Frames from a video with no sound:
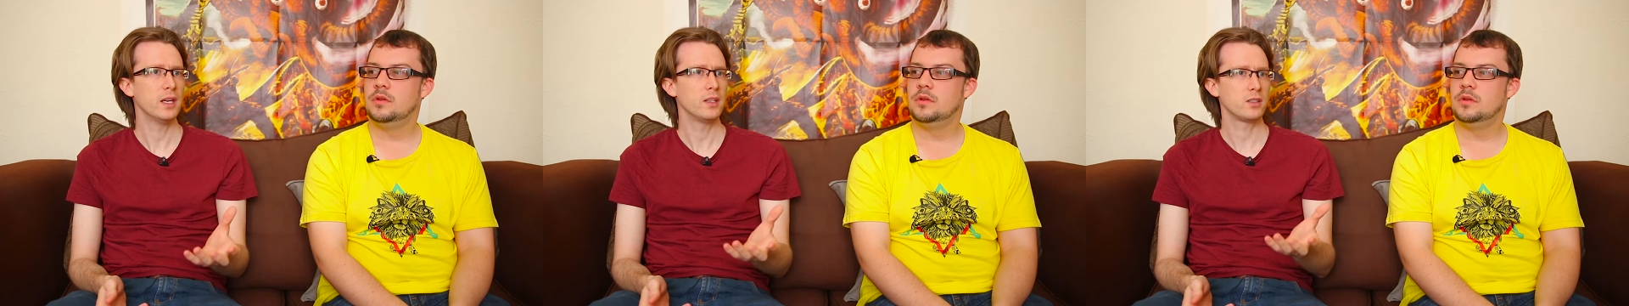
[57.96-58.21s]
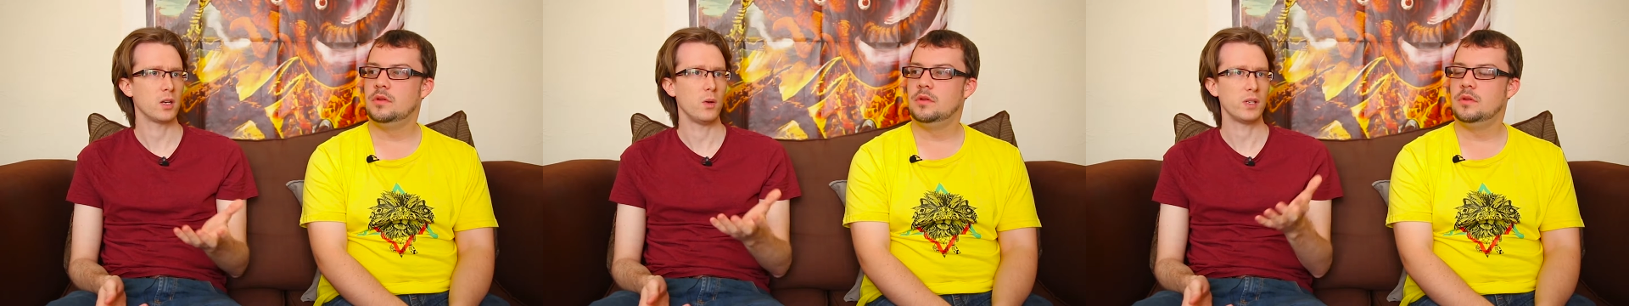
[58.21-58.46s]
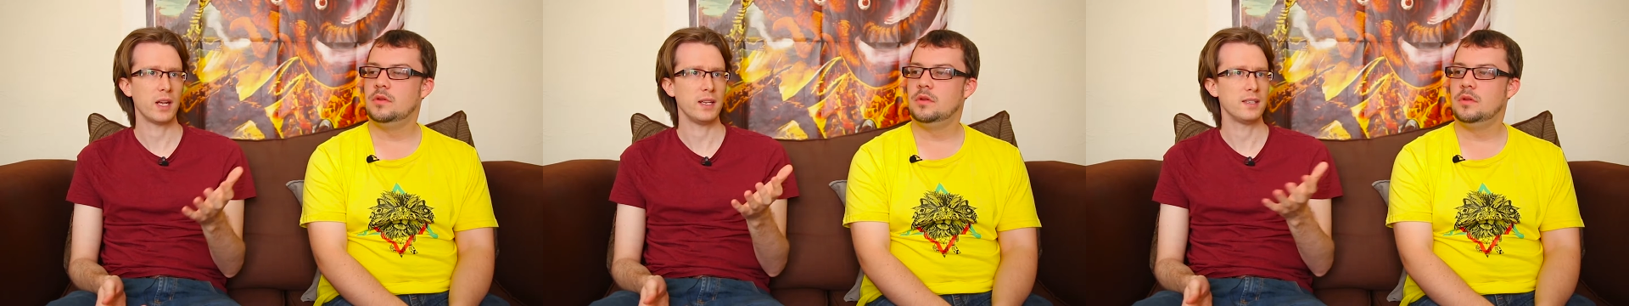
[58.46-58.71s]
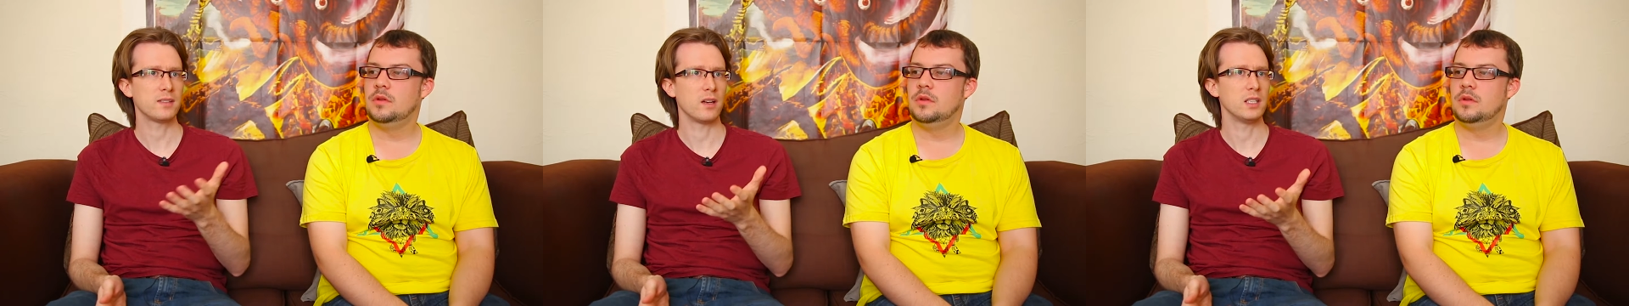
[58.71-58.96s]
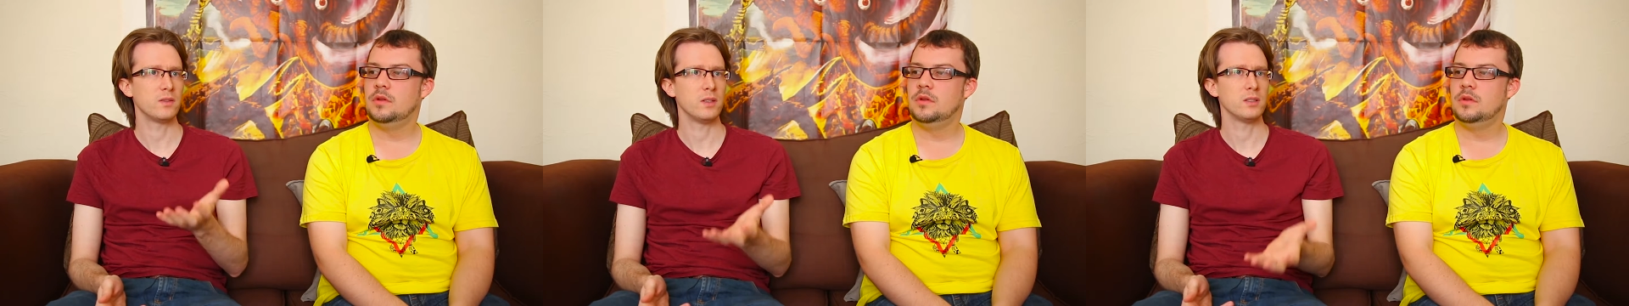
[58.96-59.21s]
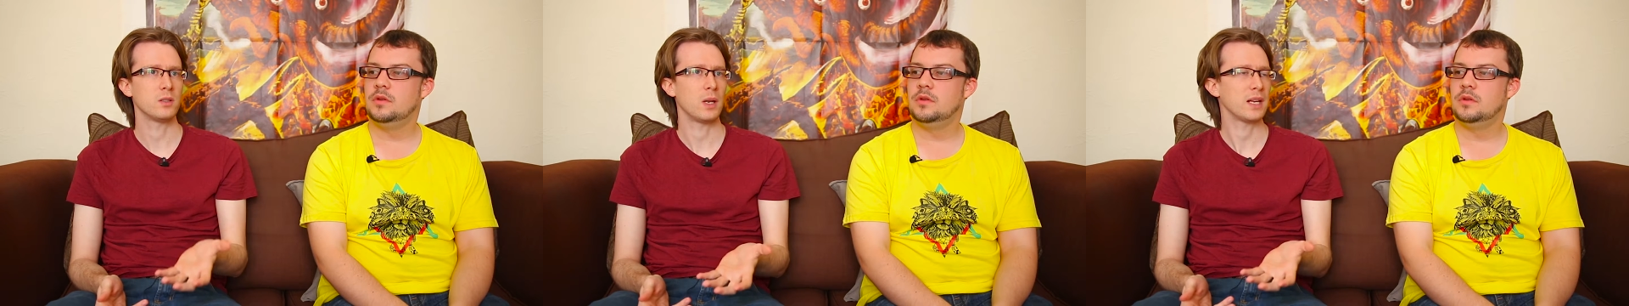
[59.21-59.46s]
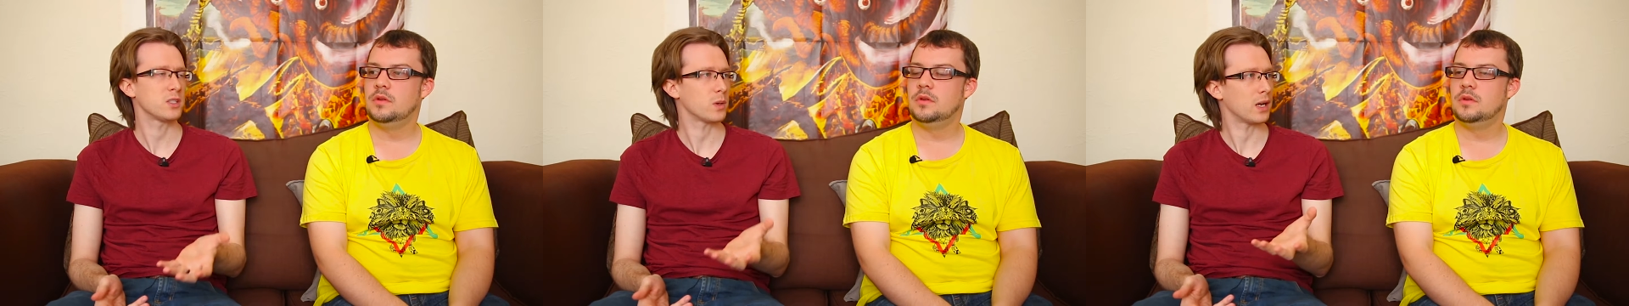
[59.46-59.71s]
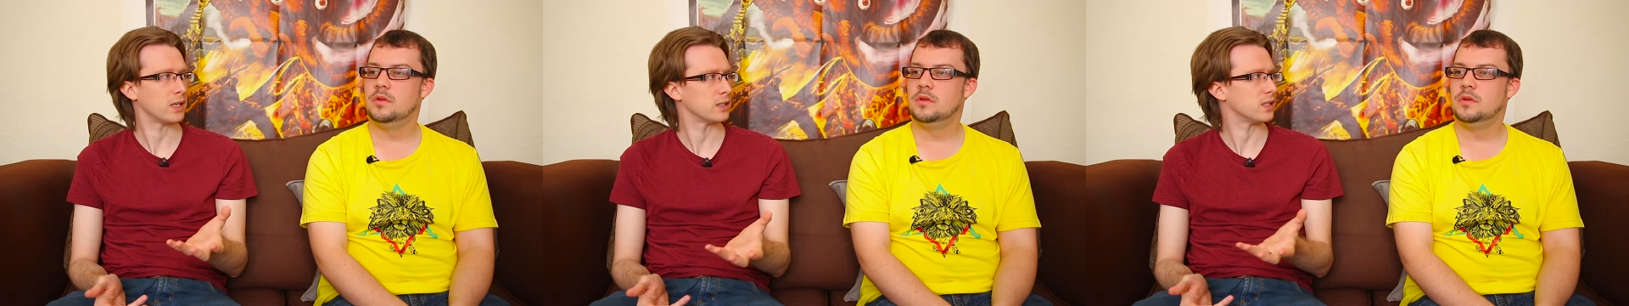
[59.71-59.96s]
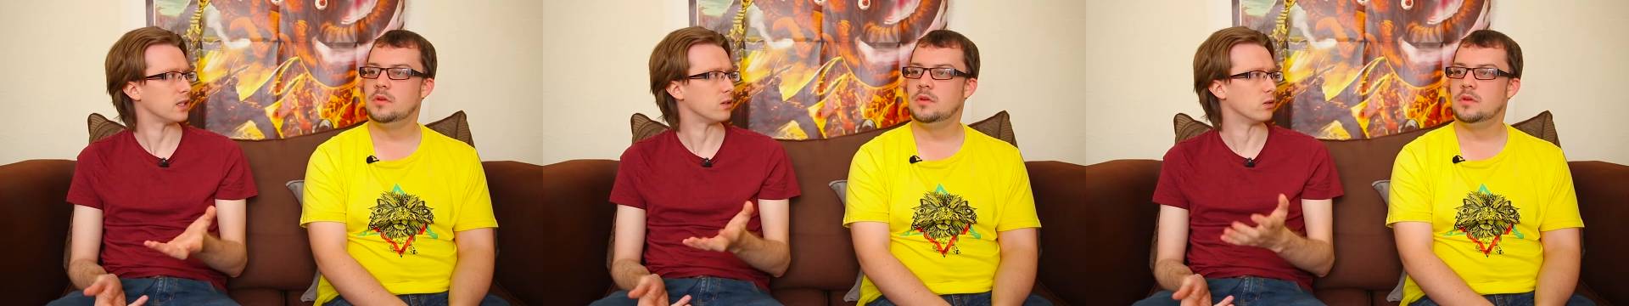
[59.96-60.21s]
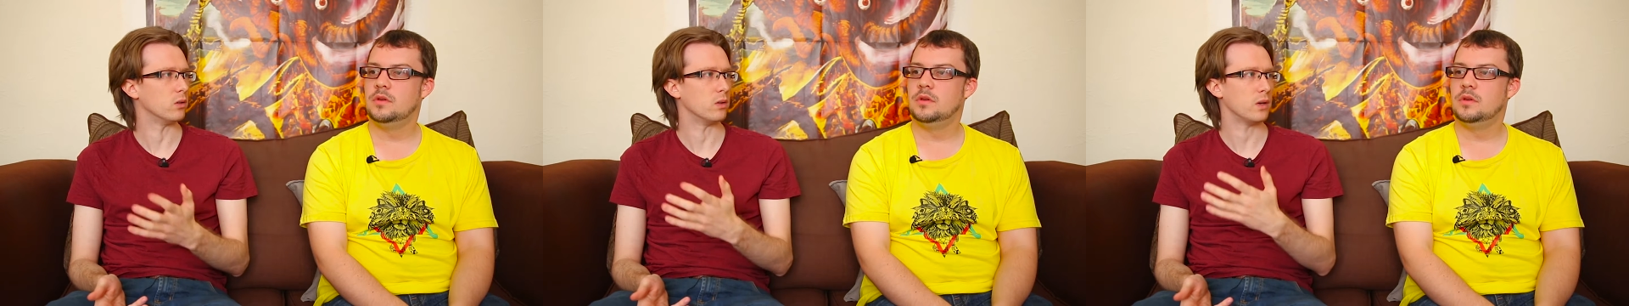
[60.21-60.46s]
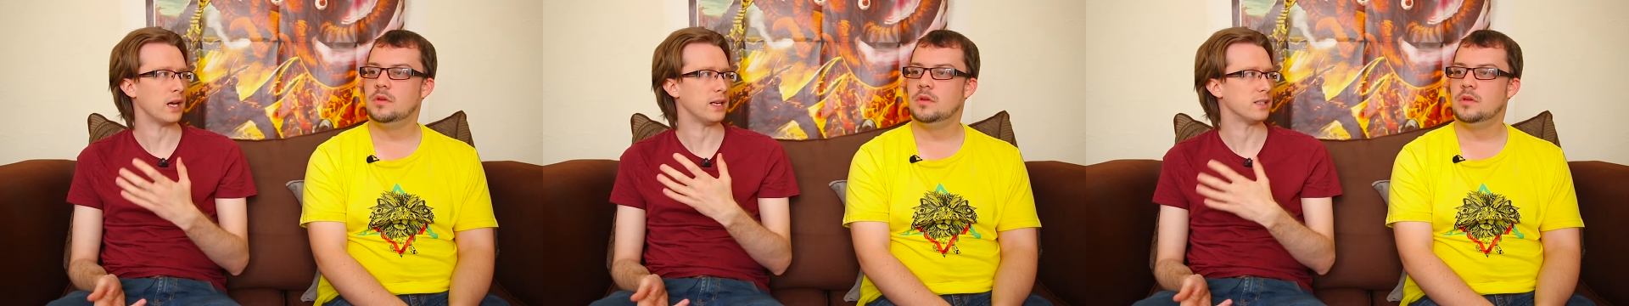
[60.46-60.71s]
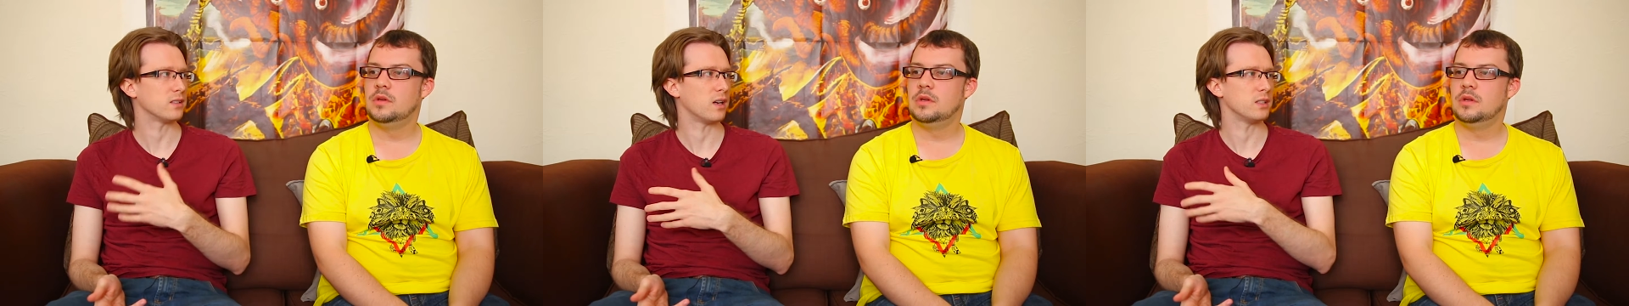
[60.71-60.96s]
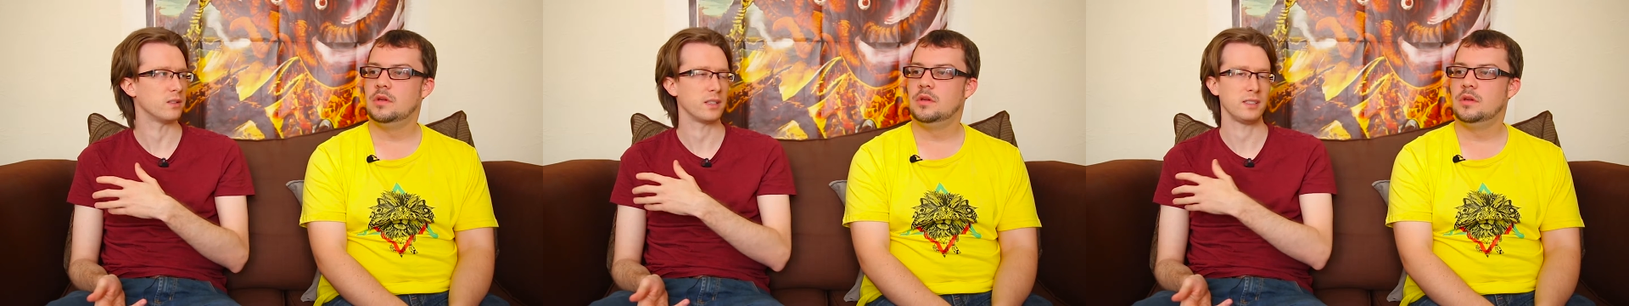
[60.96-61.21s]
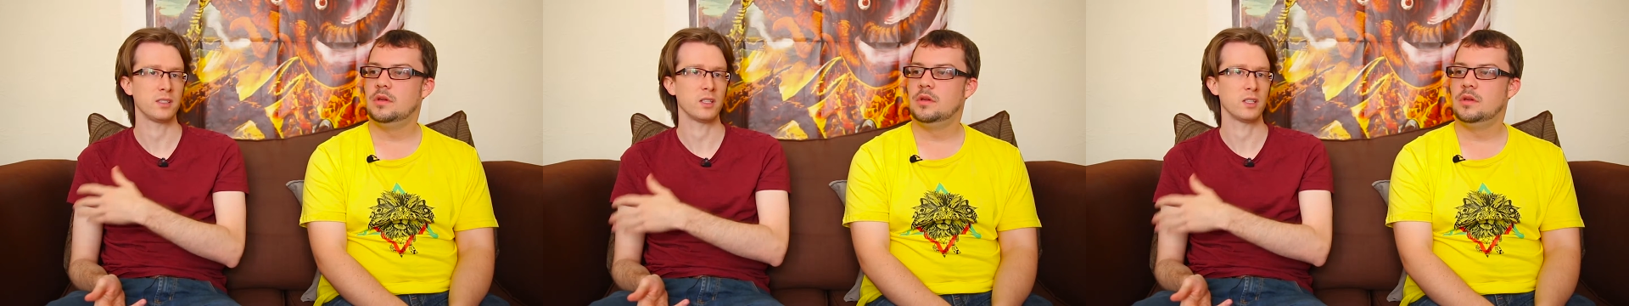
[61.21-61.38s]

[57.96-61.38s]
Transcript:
Speaker 1: shows any signs of intellectuality or any signs that he's